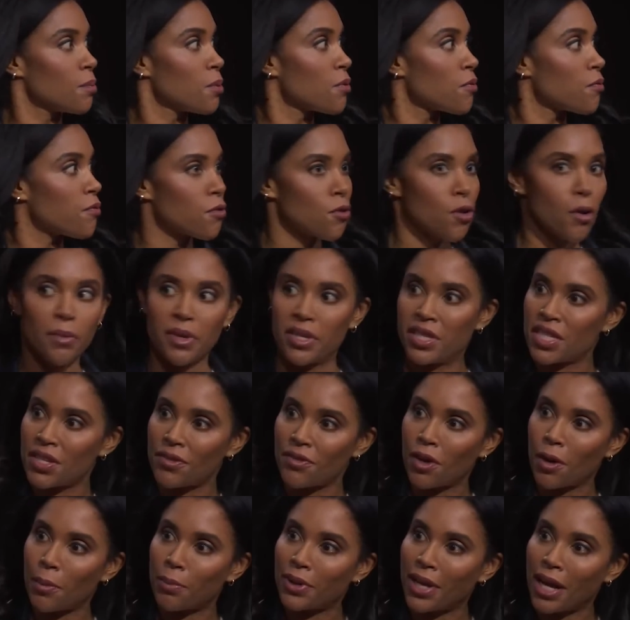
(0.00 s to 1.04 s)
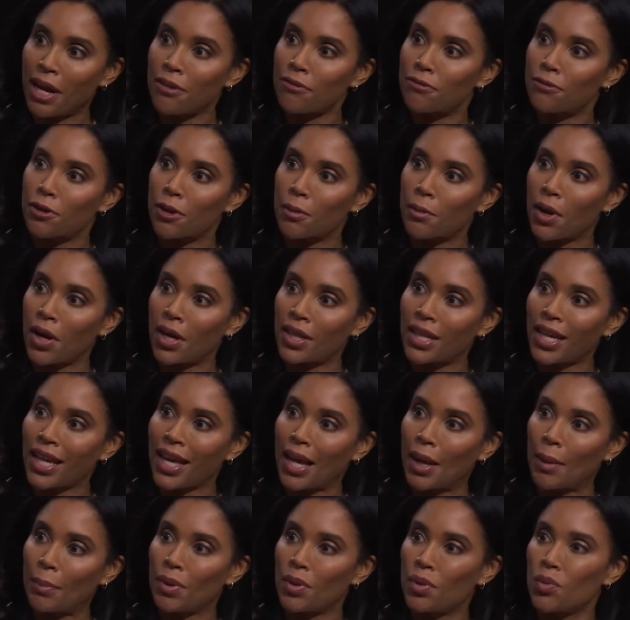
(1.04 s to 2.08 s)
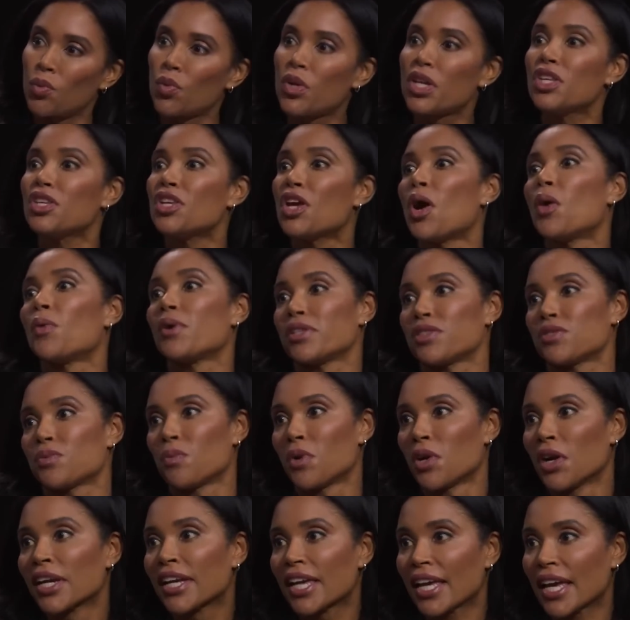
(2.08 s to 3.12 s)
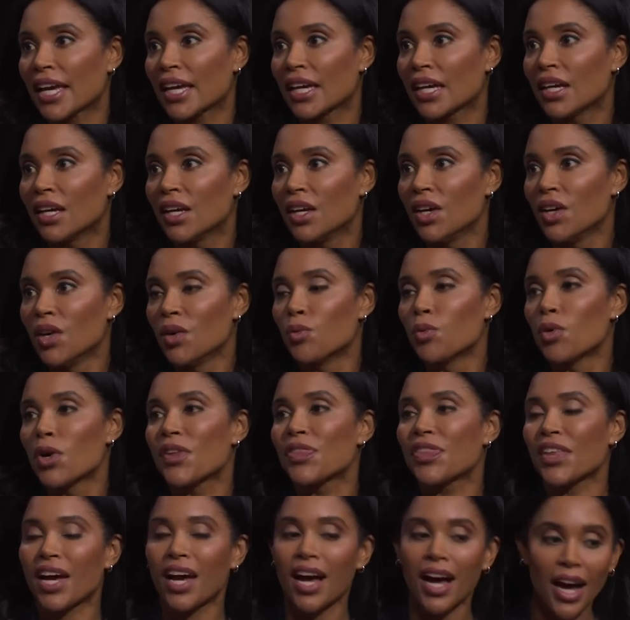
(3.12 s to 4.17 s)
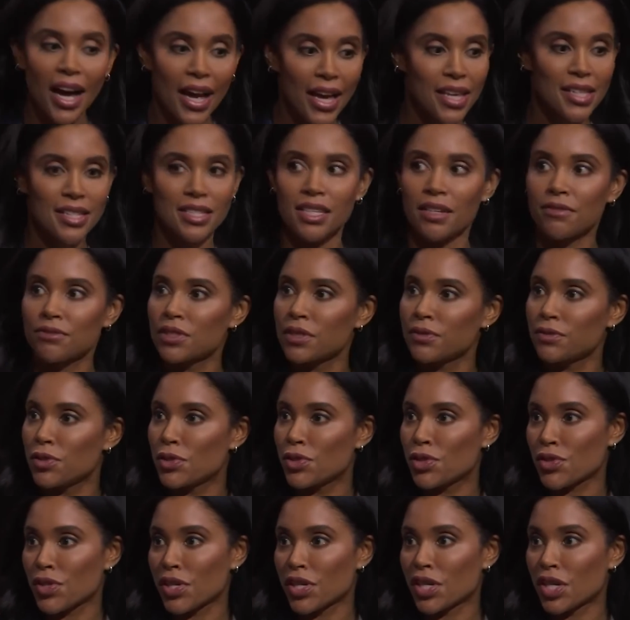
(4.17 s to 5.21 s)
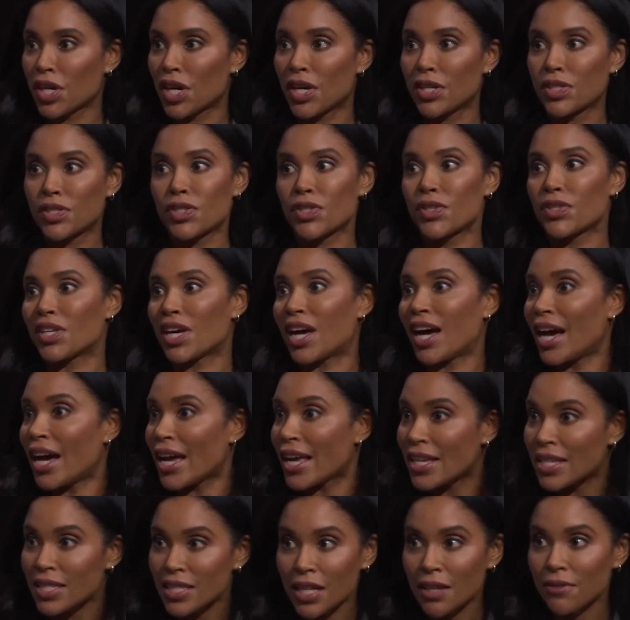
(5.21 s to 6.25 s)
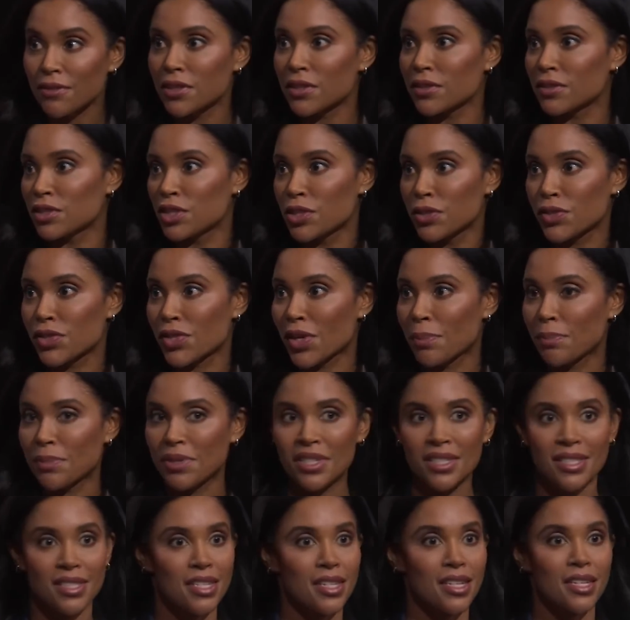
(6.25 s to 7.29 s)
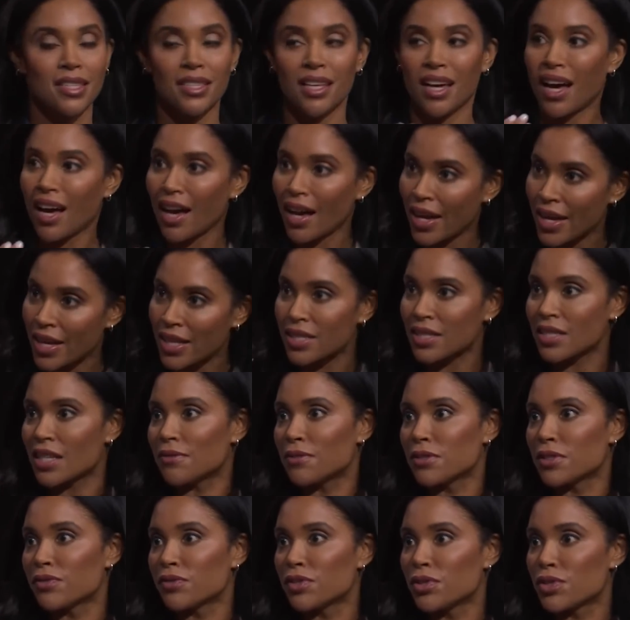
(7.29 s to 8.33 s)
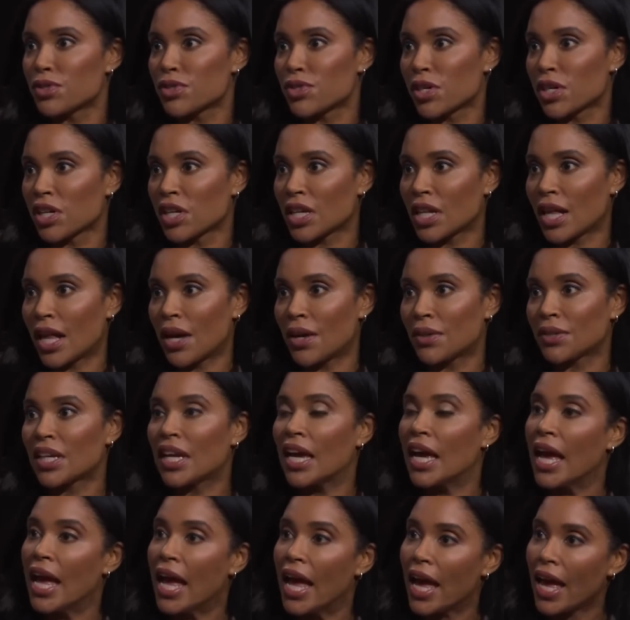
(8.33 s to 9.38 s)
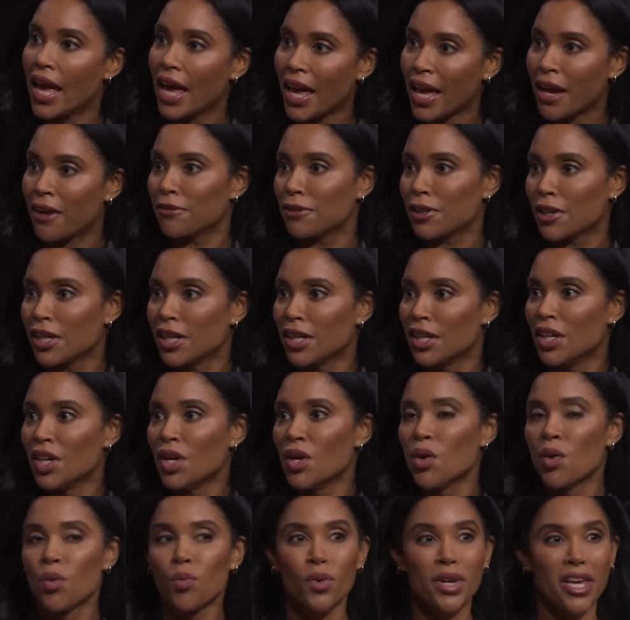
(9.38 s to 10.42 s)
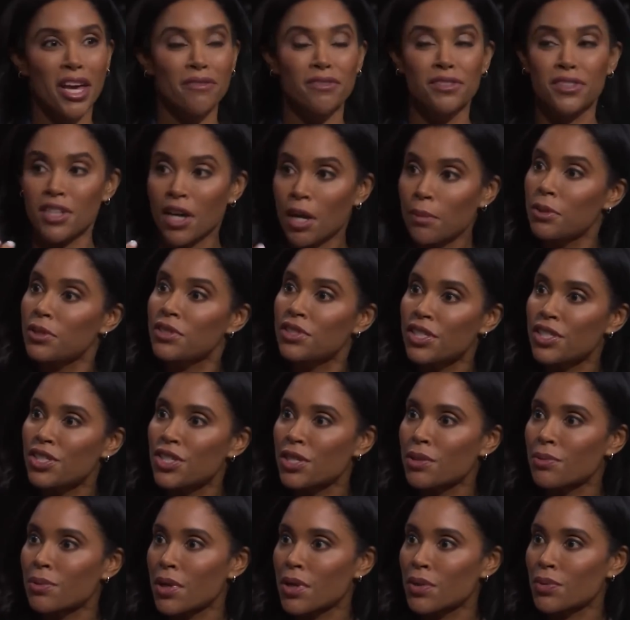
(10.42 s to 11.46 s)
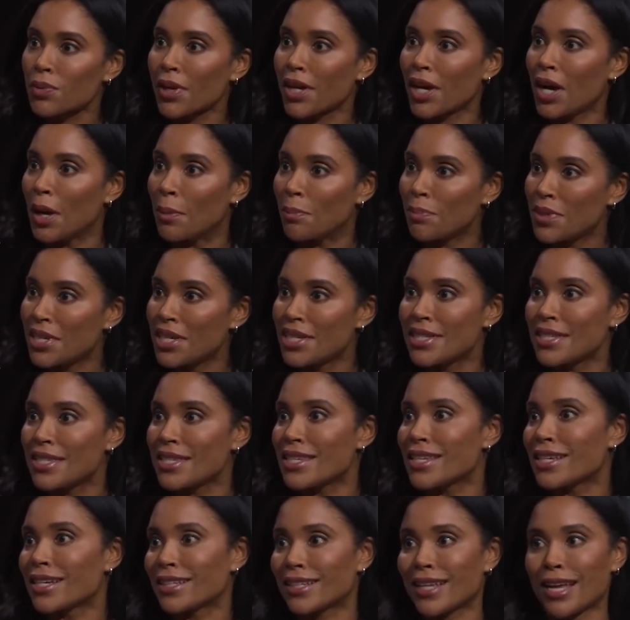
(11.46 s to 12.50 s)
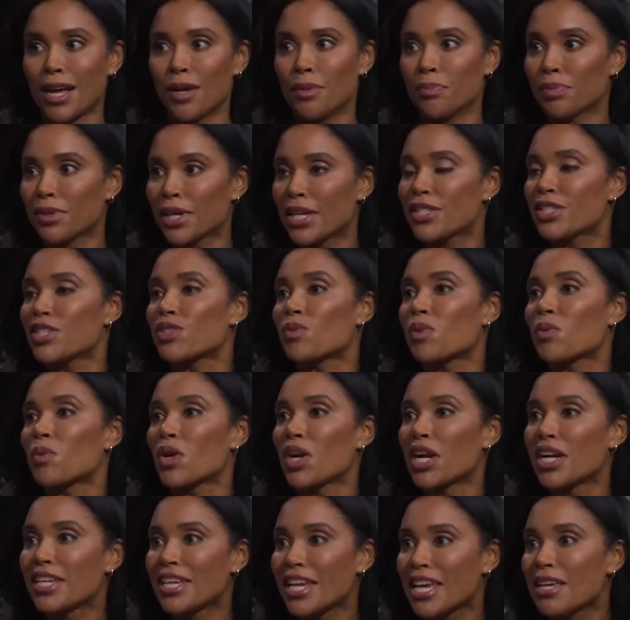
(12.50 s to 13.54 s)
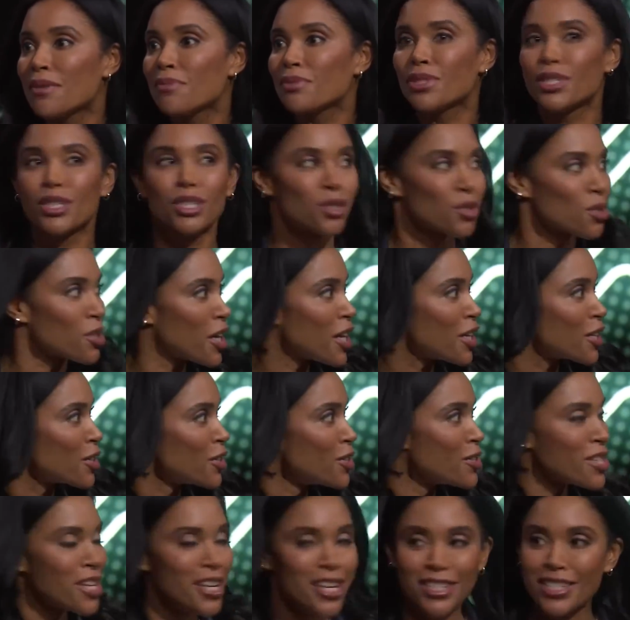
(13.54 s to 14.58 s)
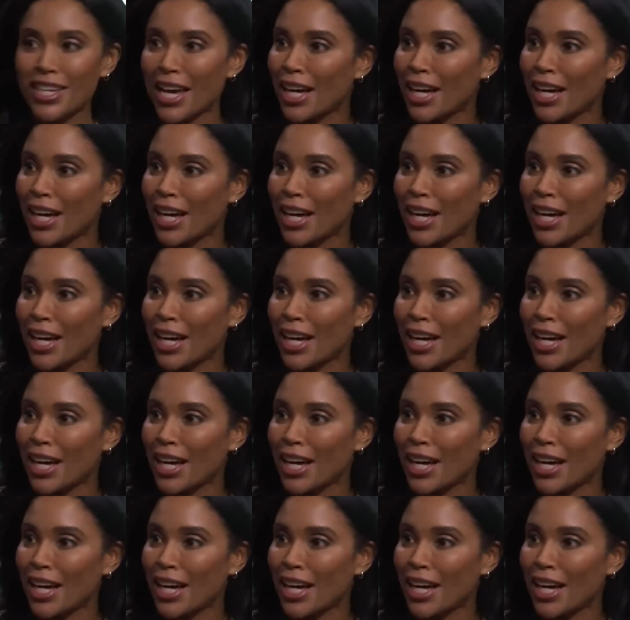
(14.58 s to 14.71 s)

different from what they got prior, right? And what happened? All you saw was Sony Ben talk about Days Gone. You had Sony Ben hyping up Days Gone like we're getting a sequel. I'm telling you, man, there are good things to come with more eyes